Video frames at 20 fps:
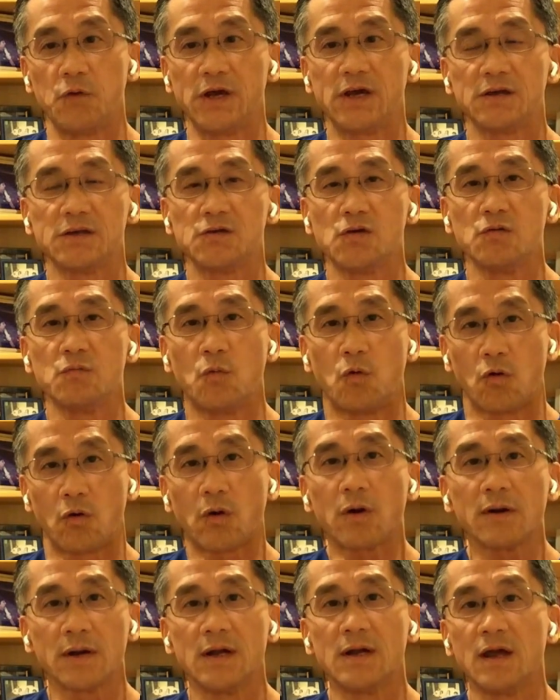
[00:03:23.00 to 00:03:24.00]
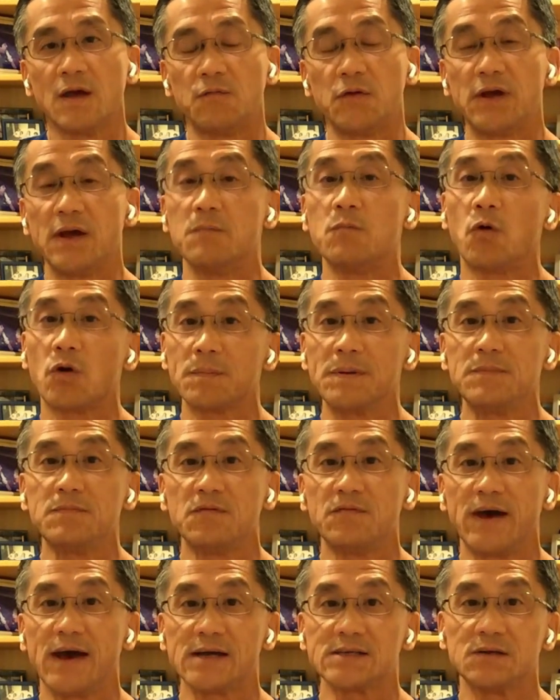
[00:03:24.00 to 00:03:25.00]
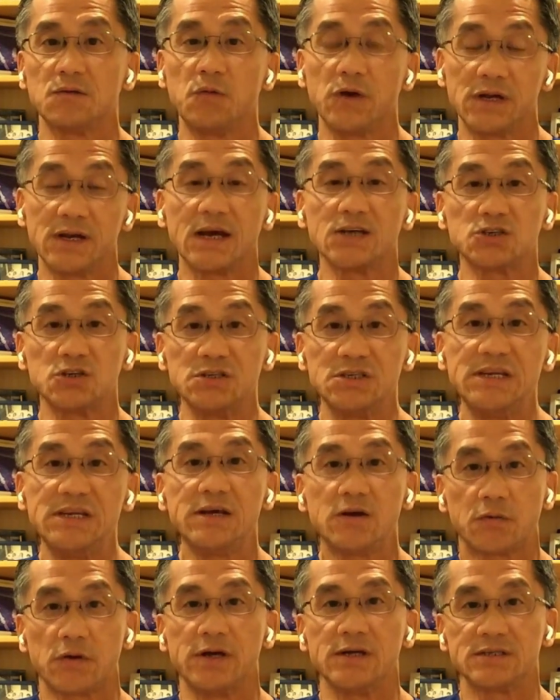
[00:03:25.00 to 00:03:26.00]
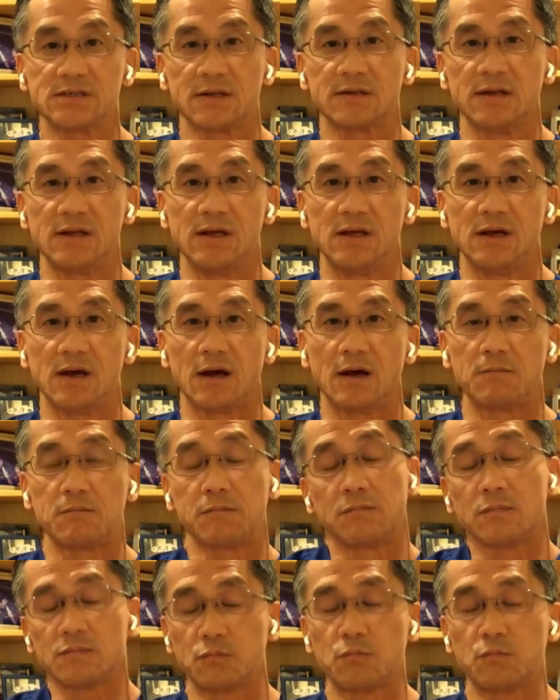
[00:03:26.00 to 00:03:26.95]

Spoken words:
if we can do more, we get more people vaccinated, we can actually decrease the